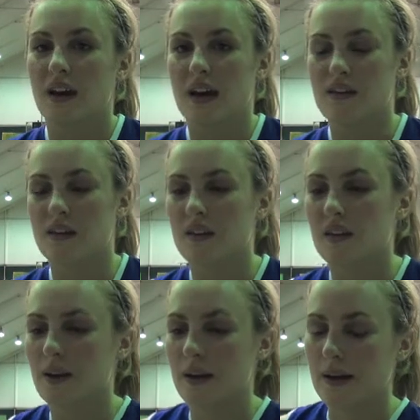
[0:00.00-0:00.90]
I think
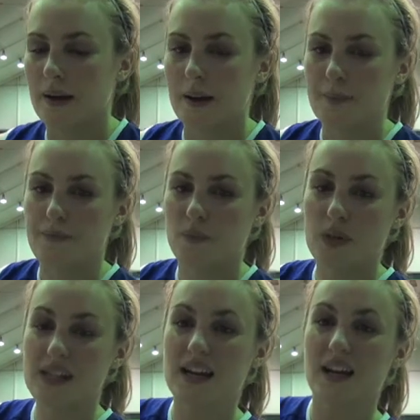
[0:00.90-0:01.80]
that um,
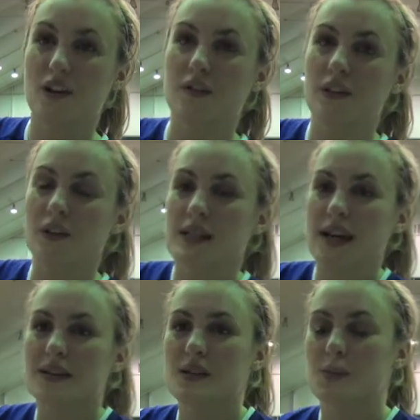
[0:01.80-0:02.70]
we started off a little
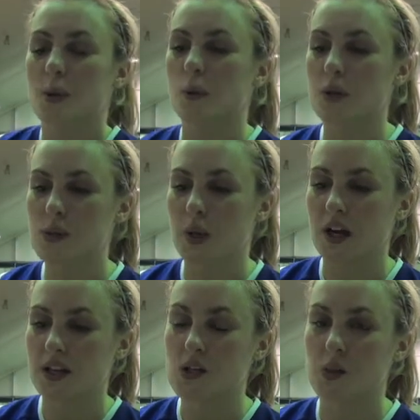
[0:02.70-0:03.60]
tense, but once we
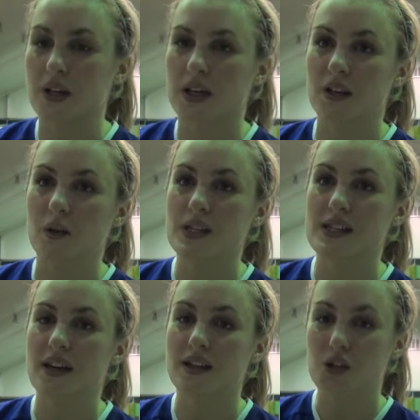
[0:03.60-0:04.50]
got into it, you know, we
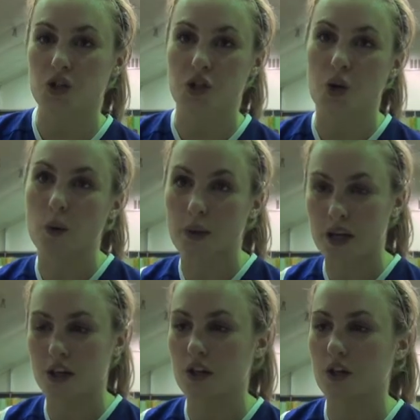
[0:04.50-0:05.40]
started to show what we
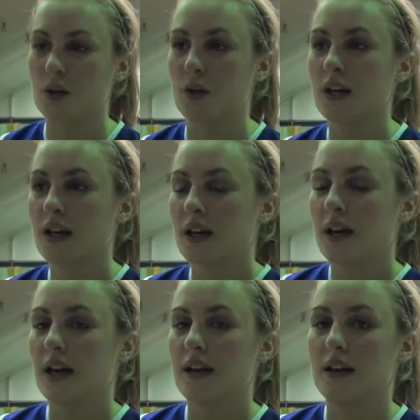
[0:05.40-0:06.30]
can do,
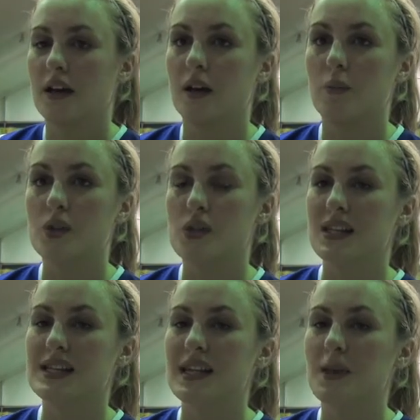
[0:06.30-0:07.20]
and uh, we're just
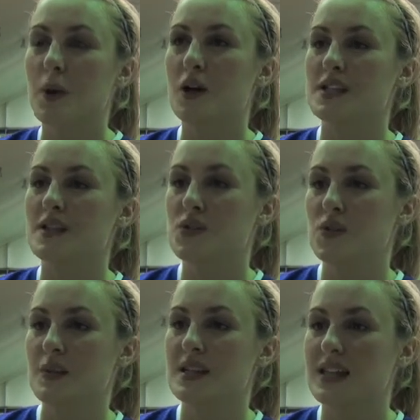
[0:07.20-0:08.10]
going to take the positives
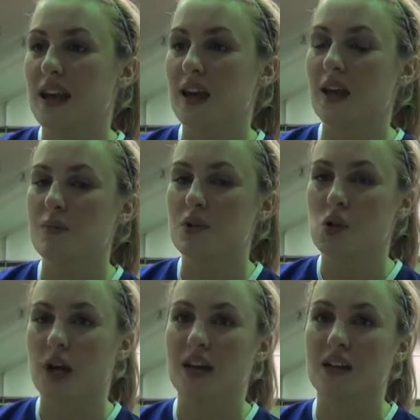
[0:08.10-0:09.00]
from this game and
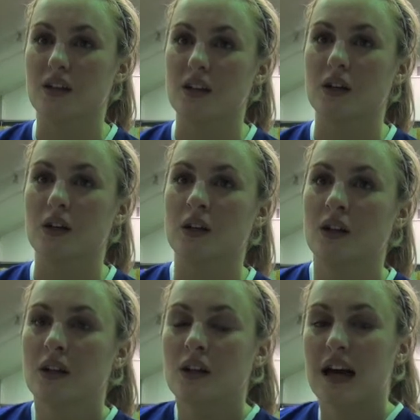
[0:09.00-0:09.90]
try and, you know,
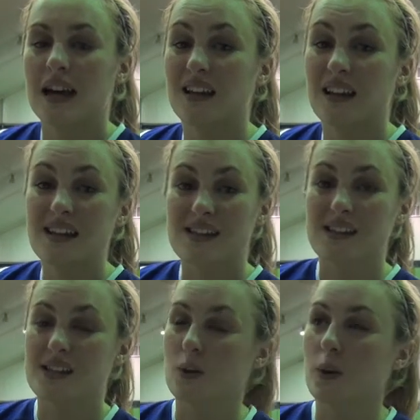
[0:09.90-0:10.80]
analyze
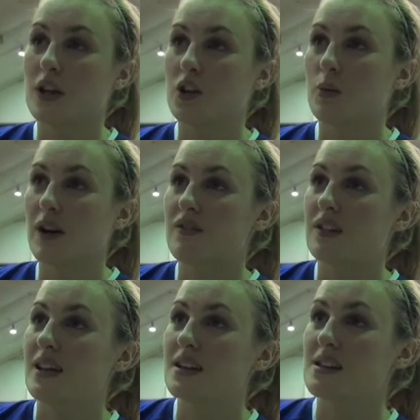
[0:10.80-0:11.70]
it, see what we can do better for
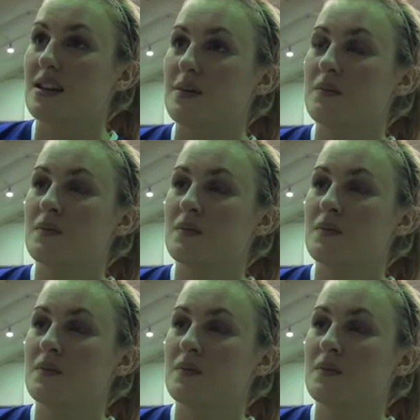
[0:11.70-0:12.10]
the next game.